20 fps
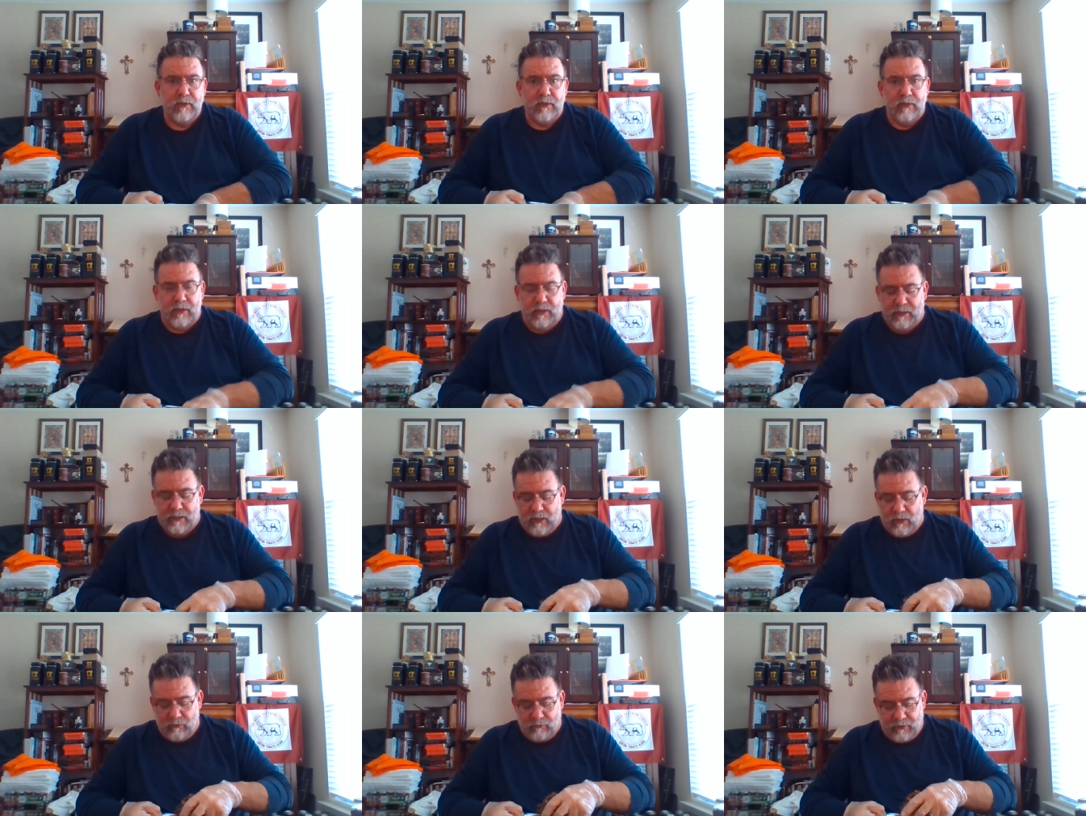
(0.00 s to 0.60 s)
And
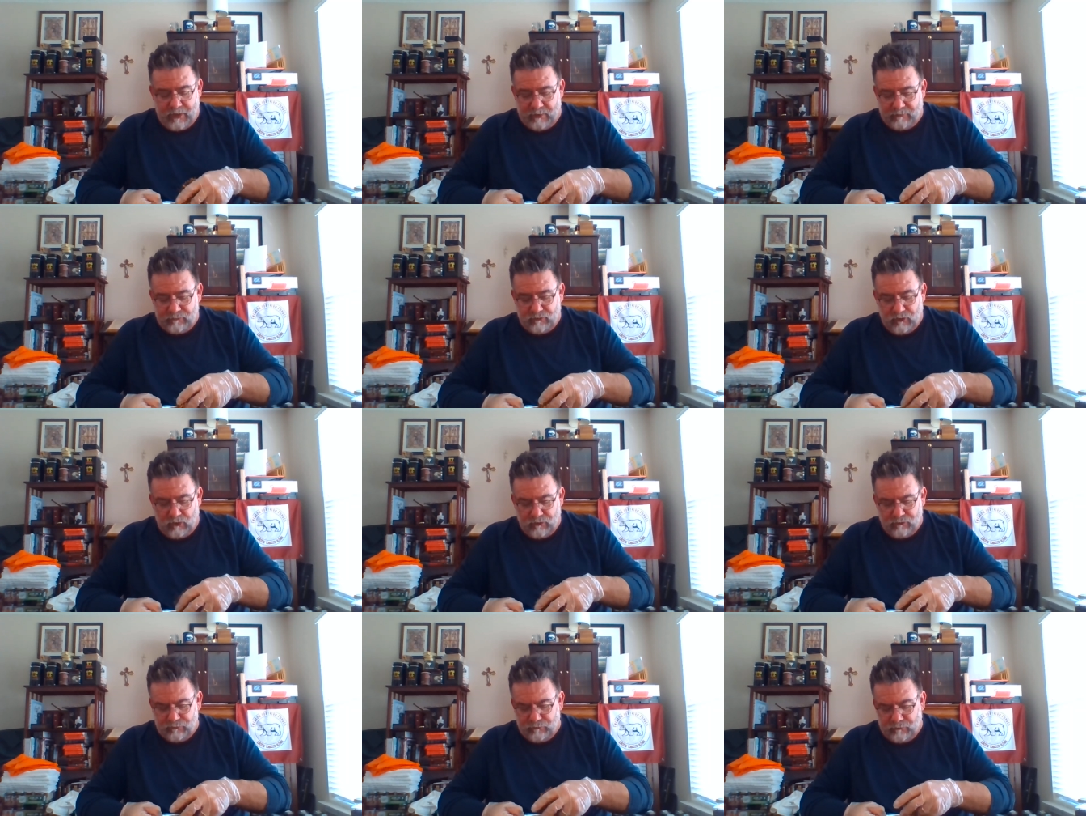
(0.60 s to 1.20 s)
then I would have
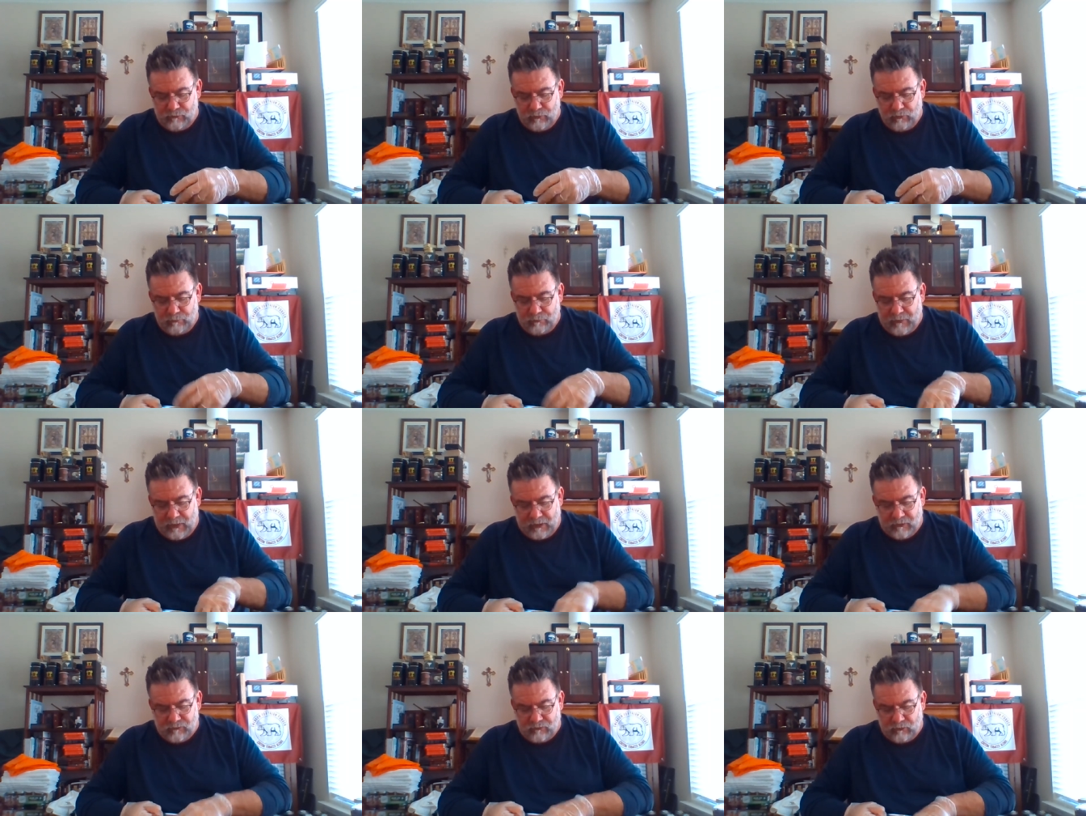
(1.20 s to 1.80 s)
jars of doom
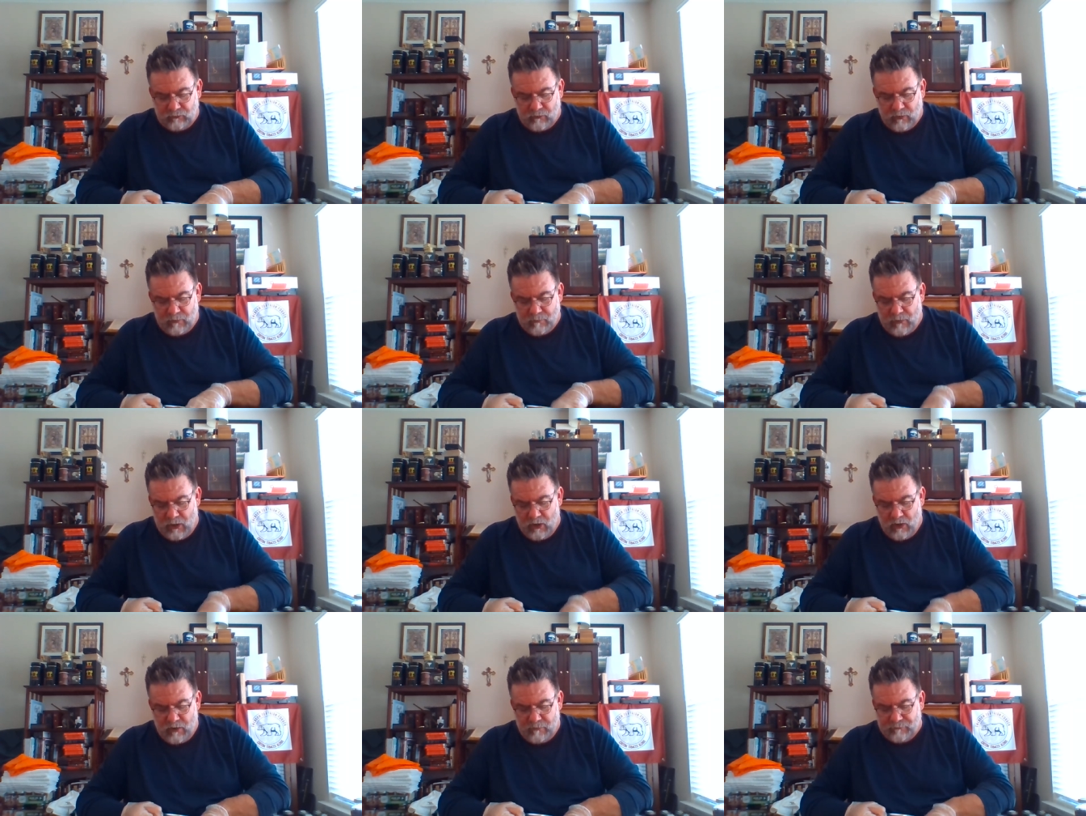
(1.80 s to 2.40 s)
dancing around
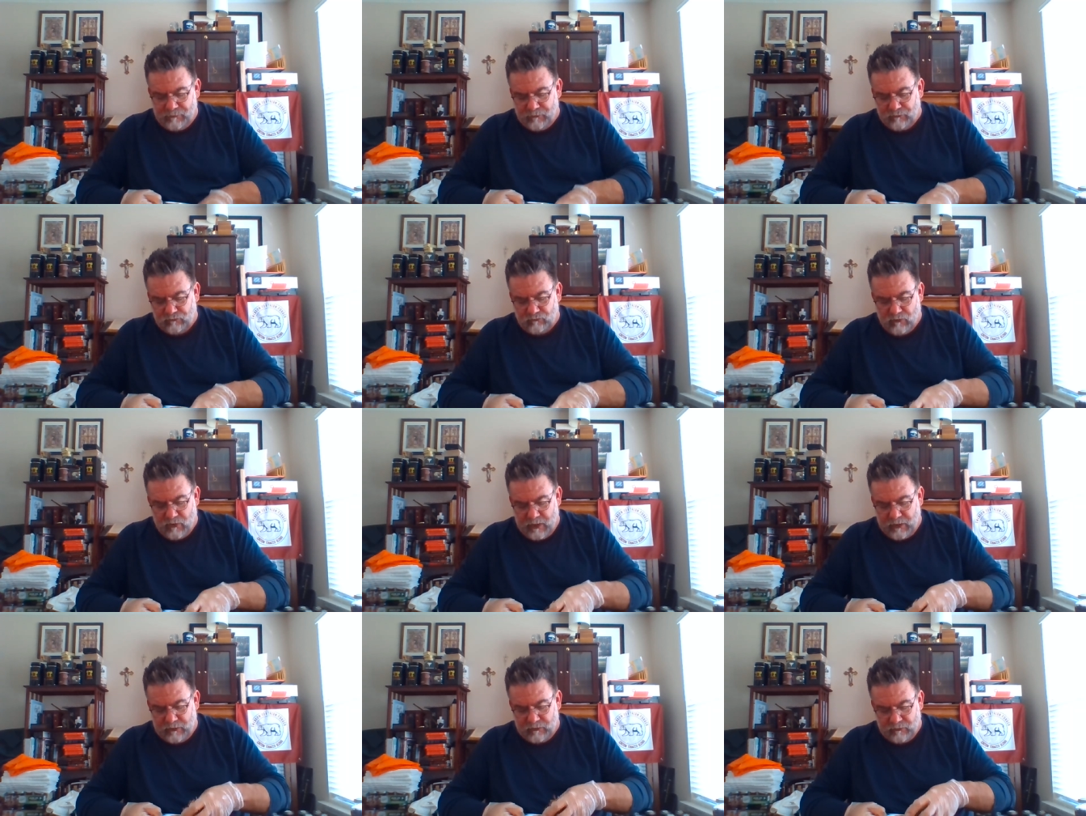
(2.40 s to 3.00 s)
my office
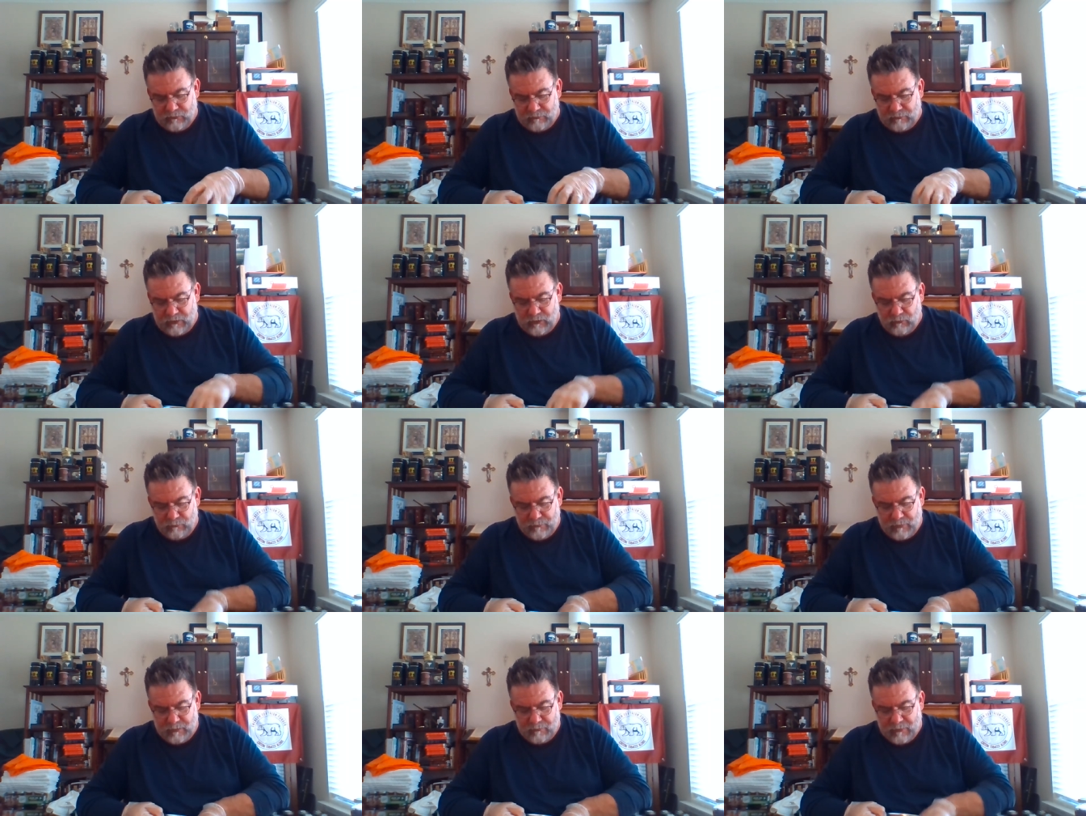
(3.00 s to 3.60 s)
trying to kill
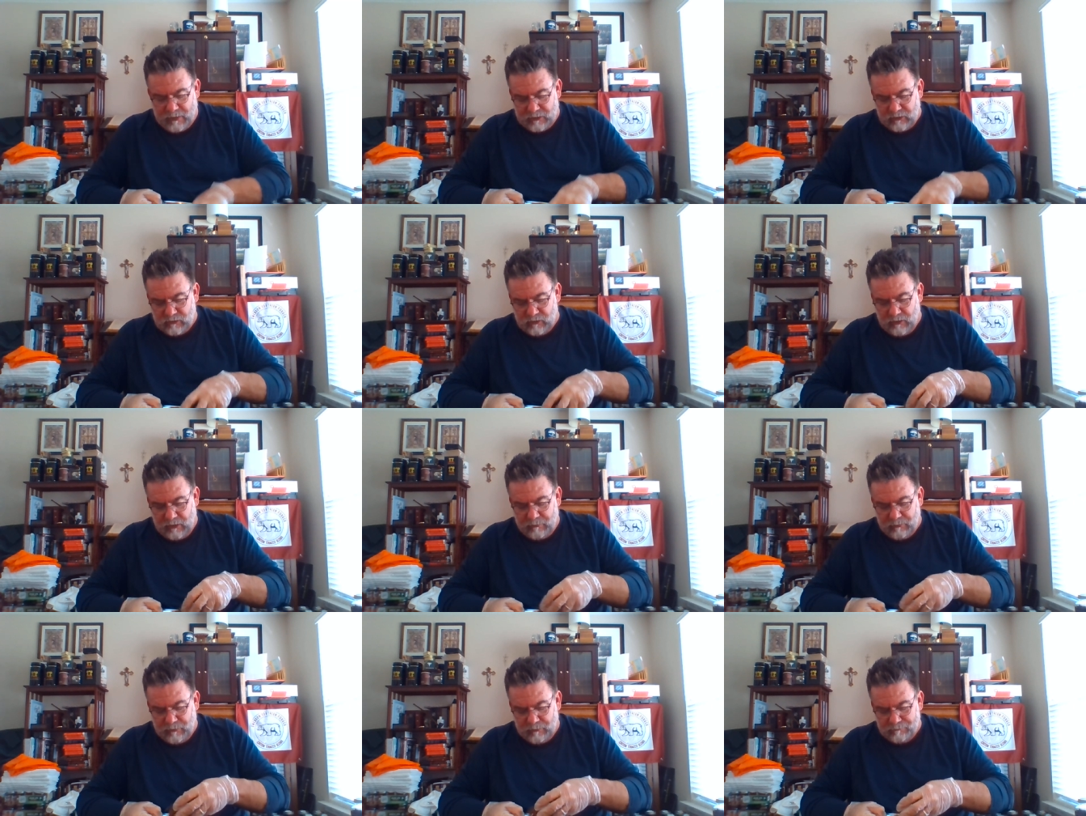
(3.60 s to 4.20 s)
me in my
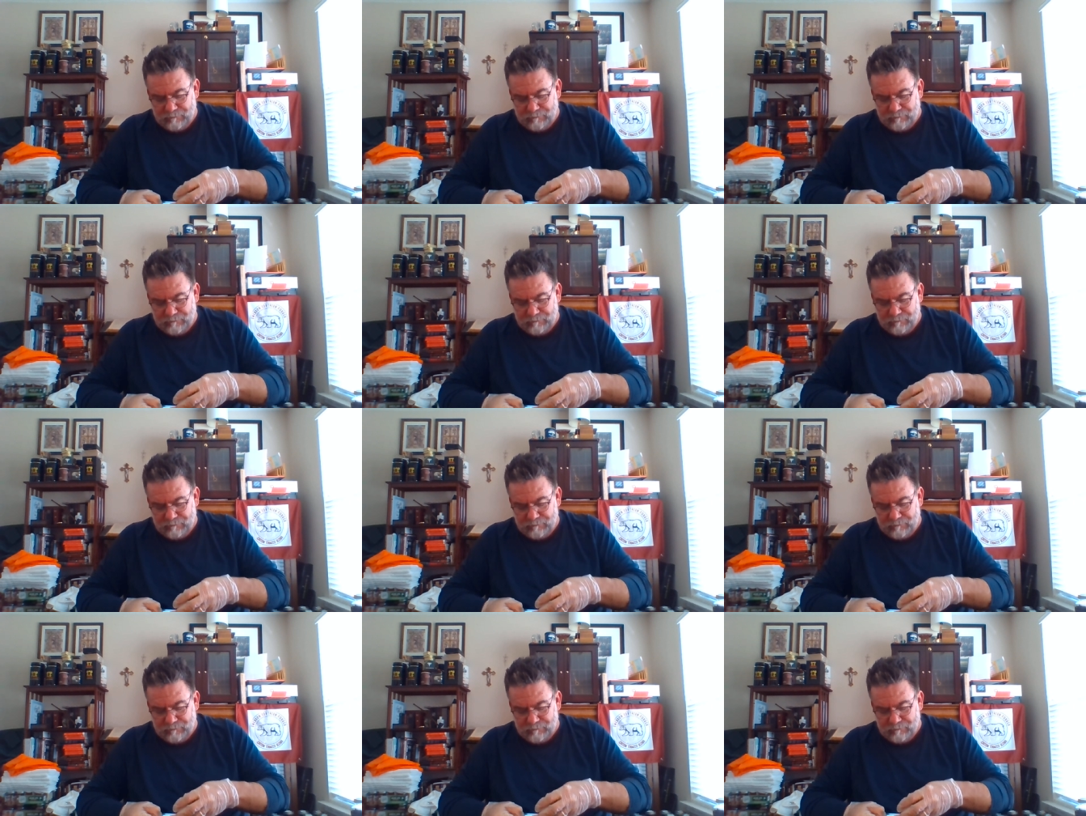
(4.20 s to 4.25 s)
sleep.